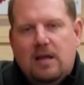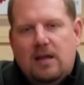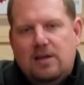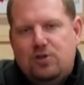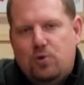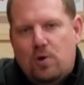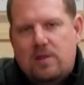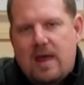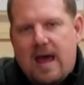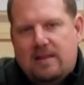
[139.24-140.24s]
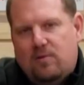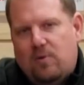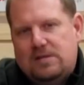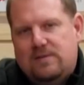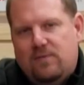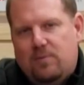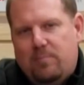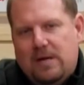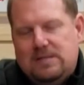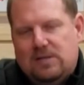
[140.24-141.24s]
Short of that, the rest of it are
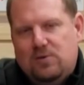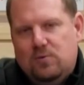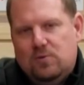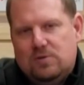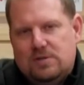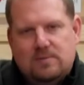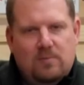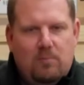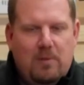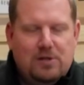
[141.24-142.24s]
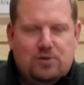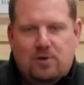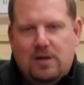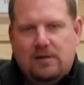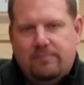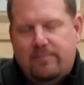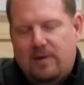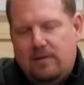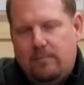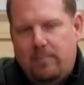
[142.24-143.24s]
basic tools, measuring,
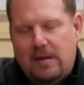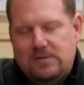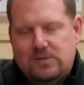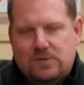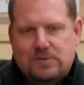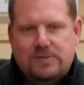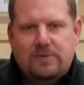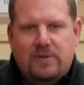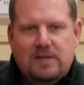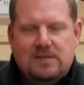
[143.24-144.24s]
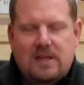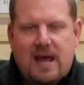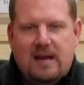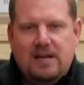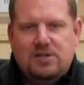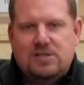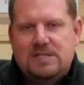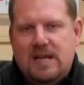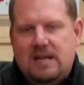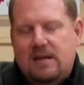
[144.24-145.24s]
pencils, things of that nature,
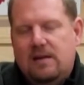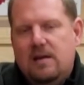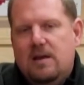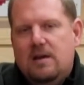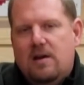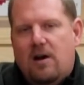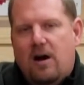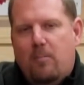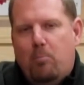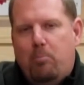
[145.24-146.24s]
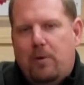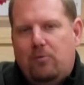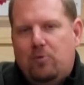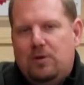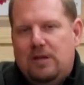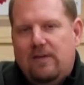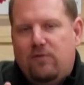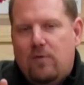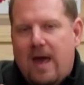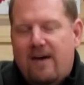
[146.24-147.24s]
sanding, um, but really, if
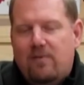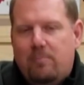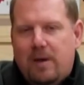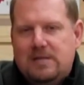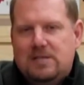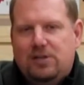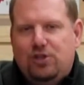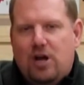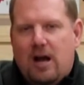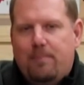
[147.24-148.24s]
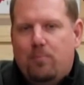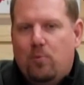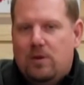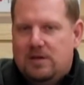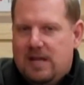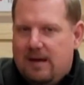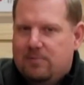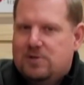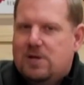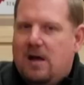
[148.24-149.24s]
you have a basic shop with a table
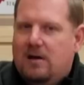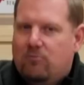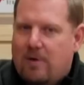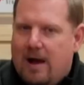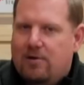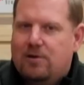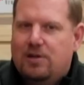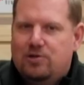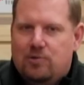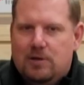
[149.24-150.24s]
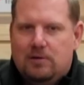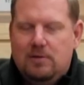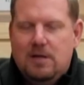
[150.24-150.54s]
saw, router, and a drill,